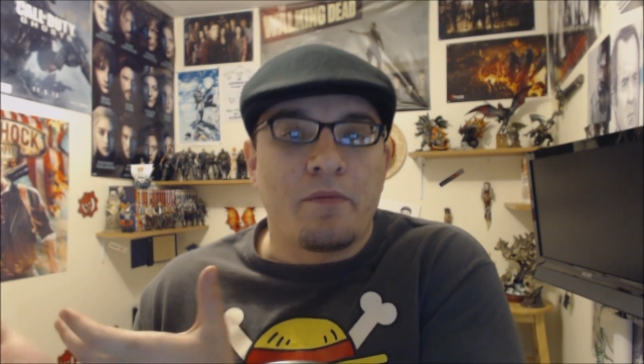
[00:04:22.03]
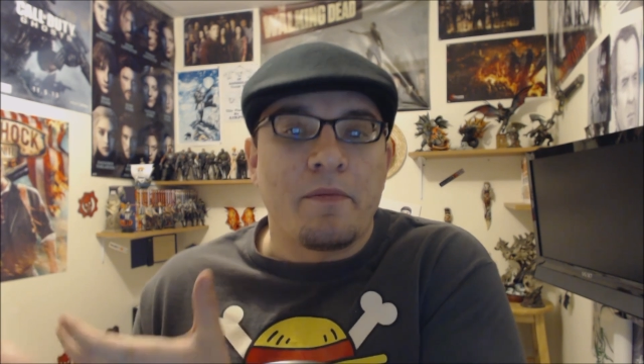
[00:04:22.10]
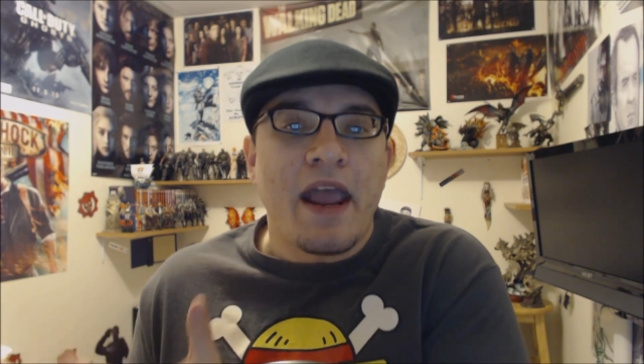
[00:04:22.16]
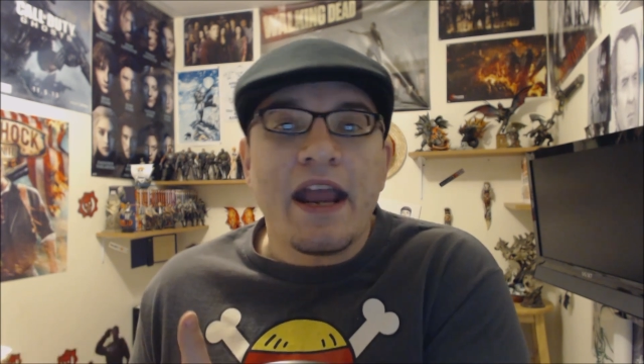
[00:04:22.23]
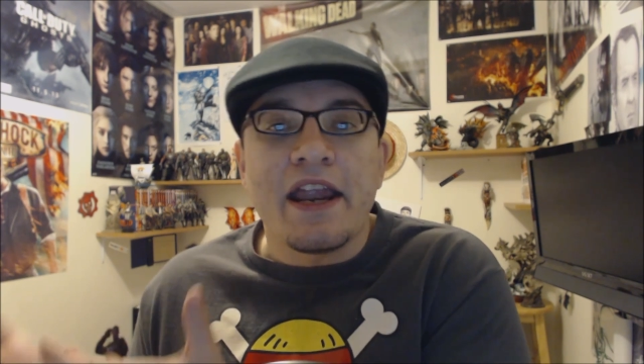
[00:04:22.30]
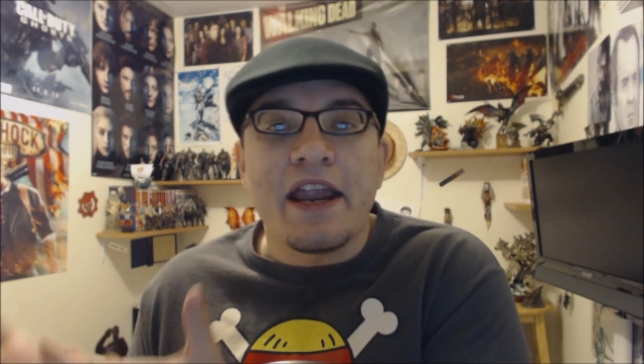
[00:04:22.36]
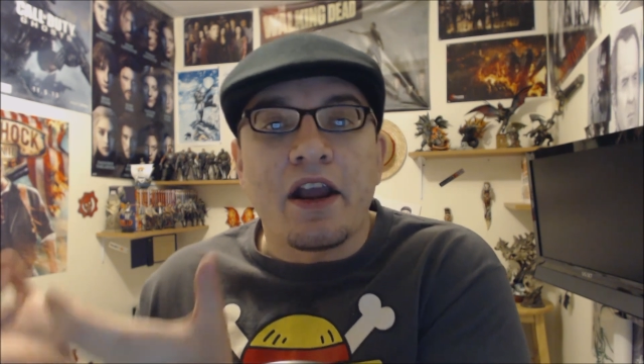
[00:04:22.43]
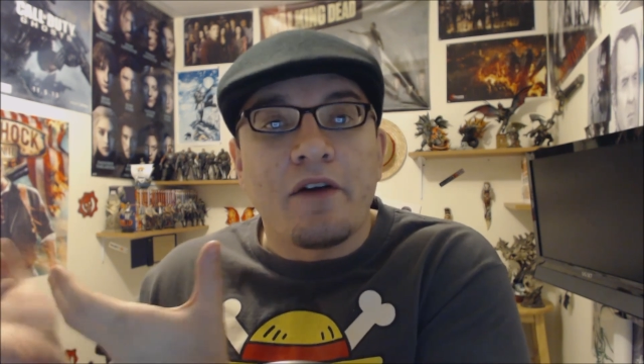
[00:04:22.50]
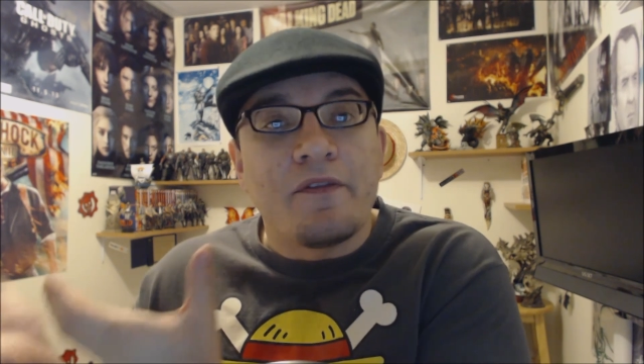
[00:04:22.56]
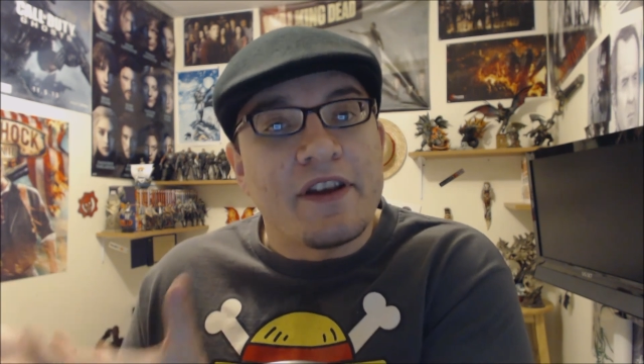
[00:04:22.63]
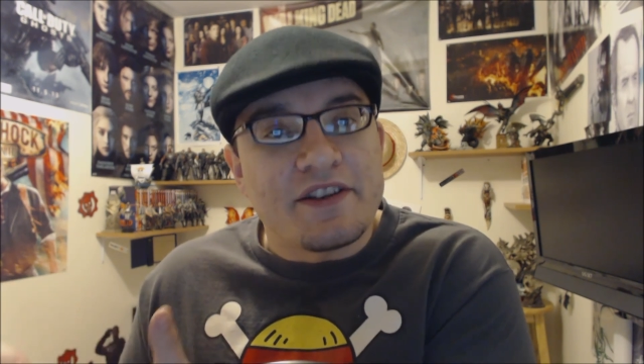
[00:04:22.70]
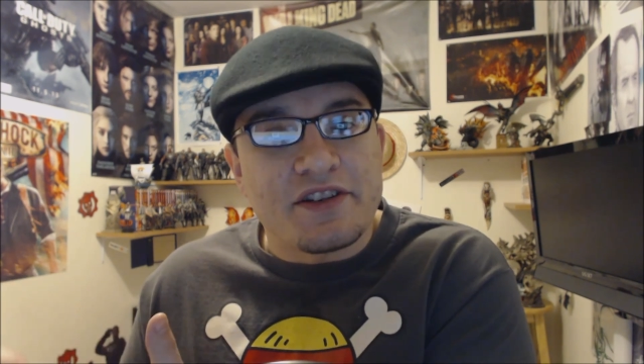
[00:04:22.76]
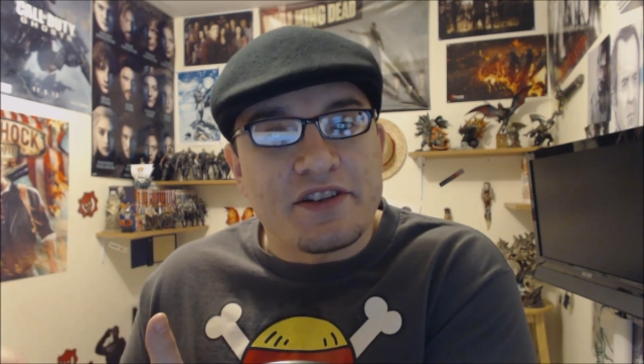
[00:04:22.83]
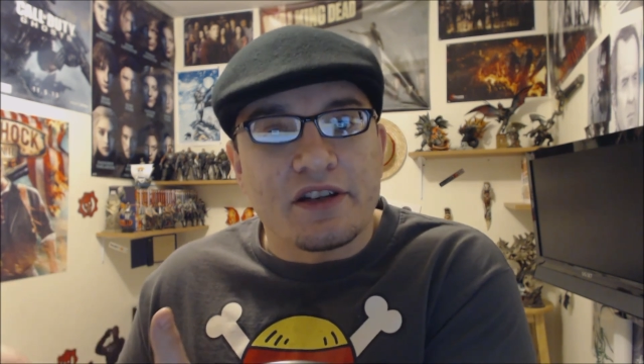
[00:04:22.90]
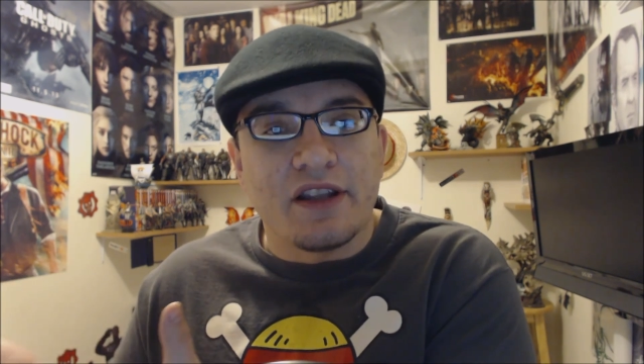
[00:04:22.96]
remaining of
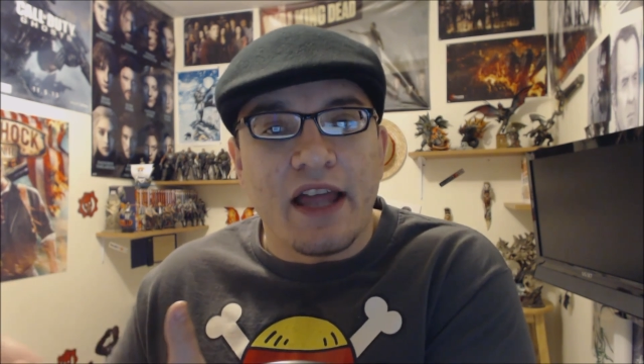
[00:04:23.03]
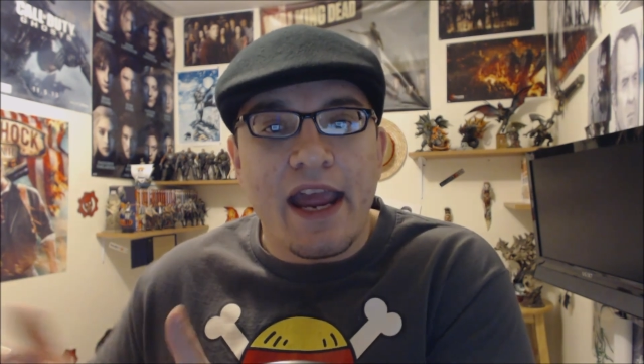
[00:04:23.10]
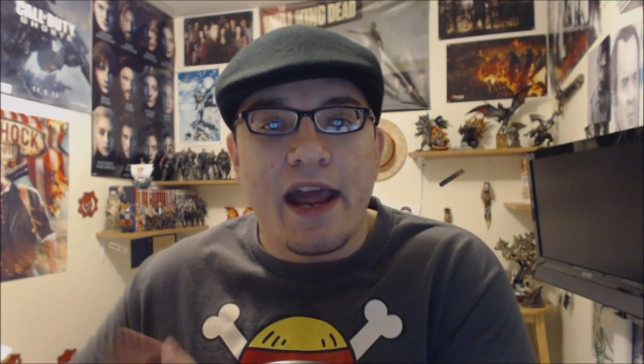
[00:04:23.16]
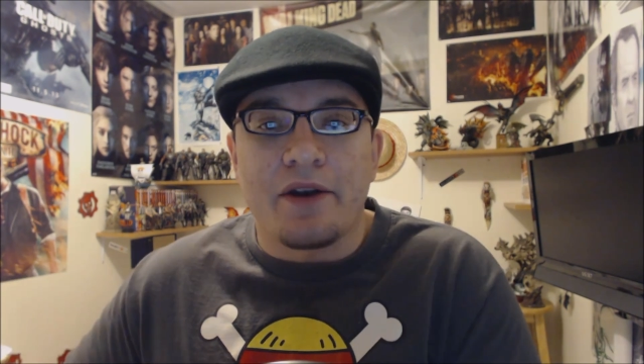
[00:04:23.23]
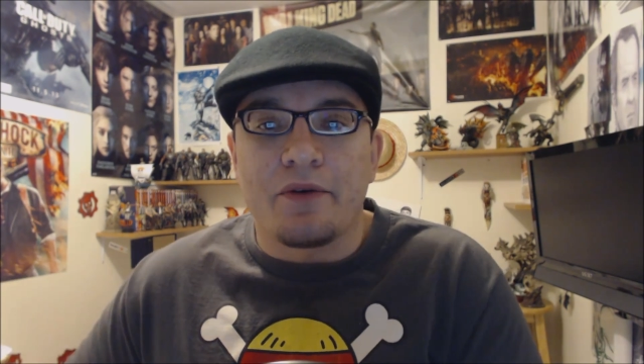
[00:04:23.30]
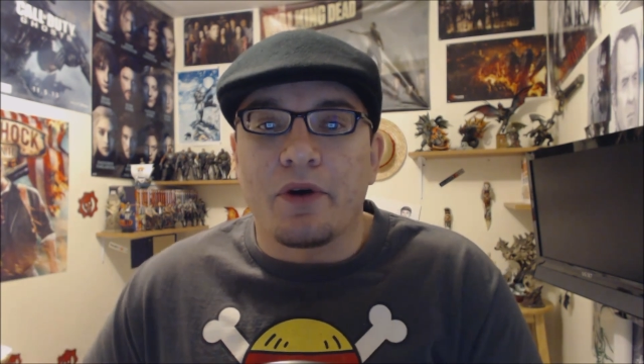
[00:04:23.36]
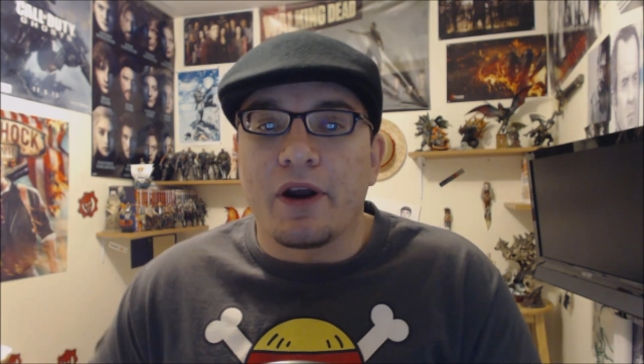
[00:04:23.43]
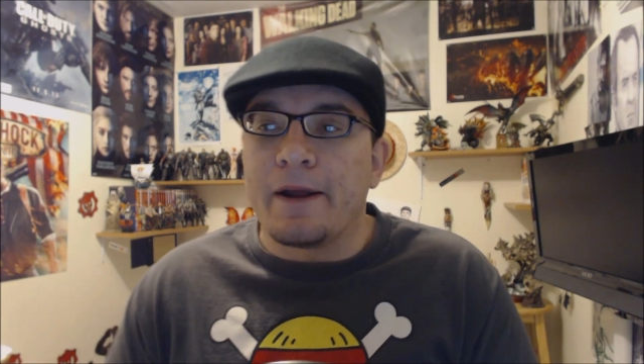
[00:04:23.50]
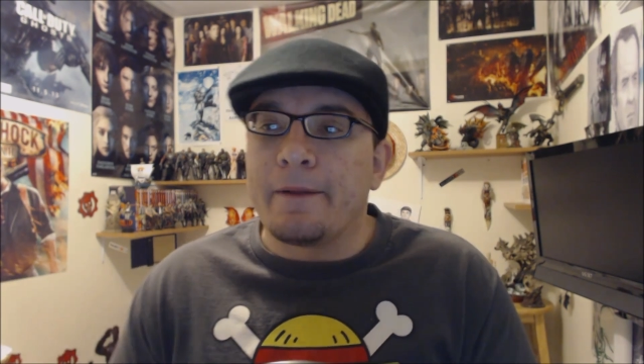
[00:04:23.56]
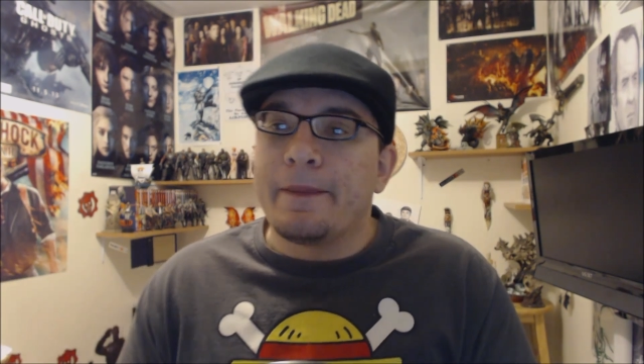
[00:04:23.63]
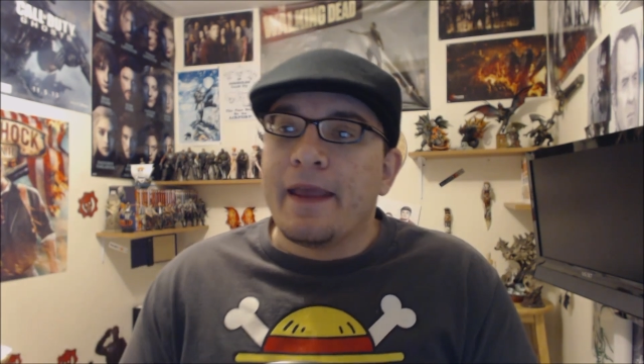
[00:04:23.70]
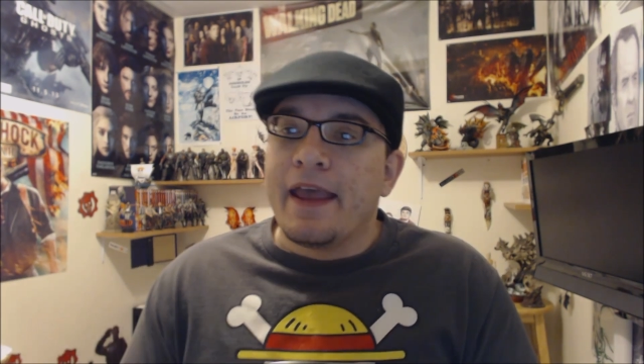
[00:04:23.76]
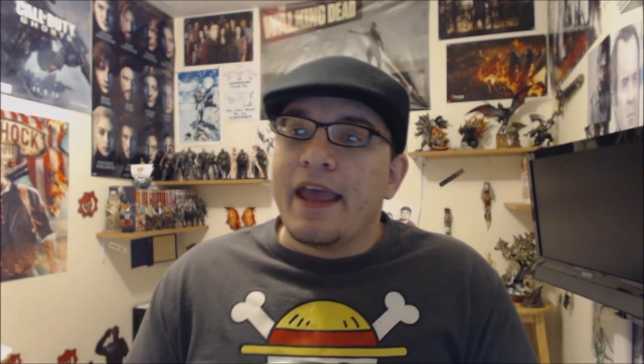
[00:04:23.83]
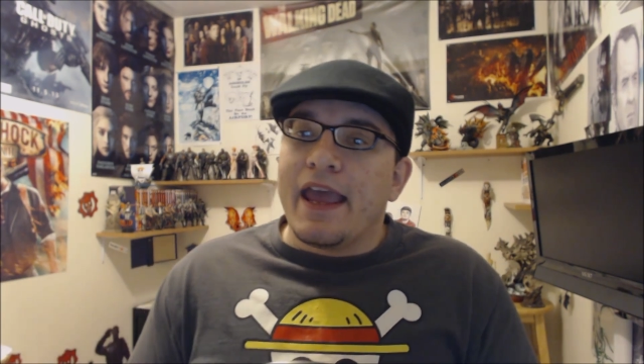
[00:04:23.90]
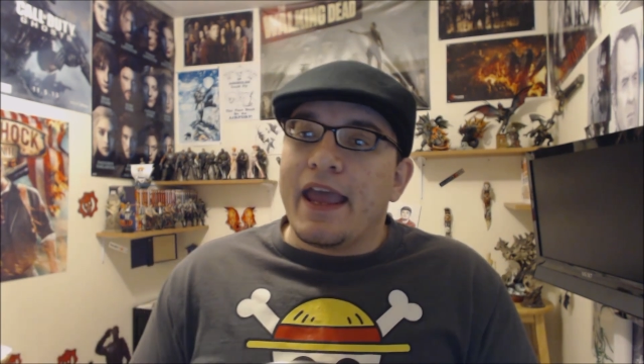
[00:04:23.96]
his clan,
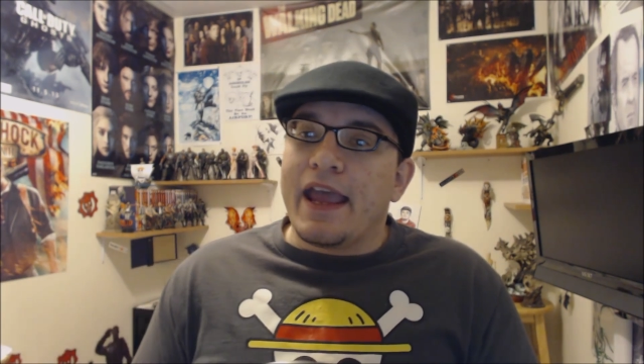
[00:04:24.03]
right?